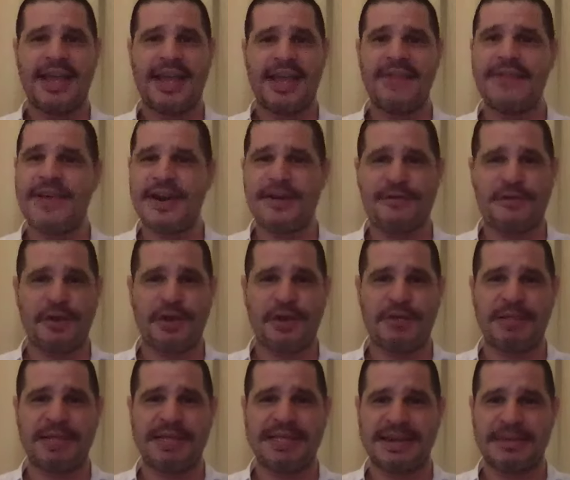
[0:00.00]
even if you
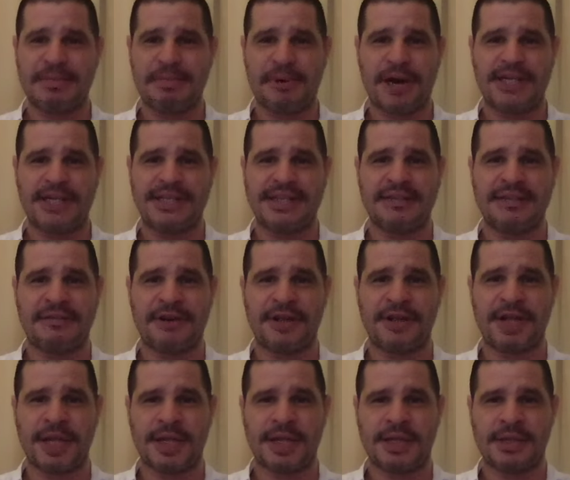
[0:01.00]
keep the same price in the
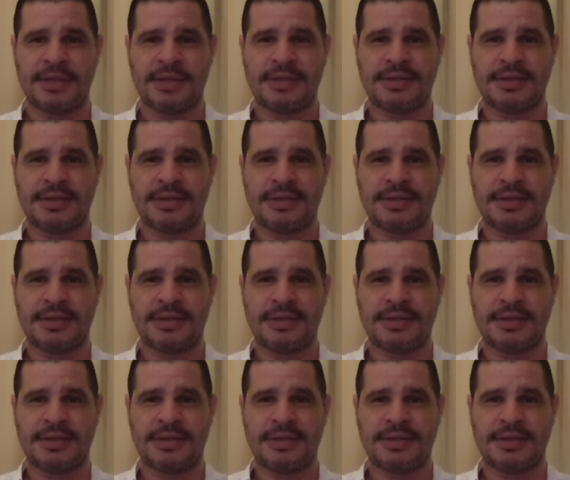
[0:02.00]
front end.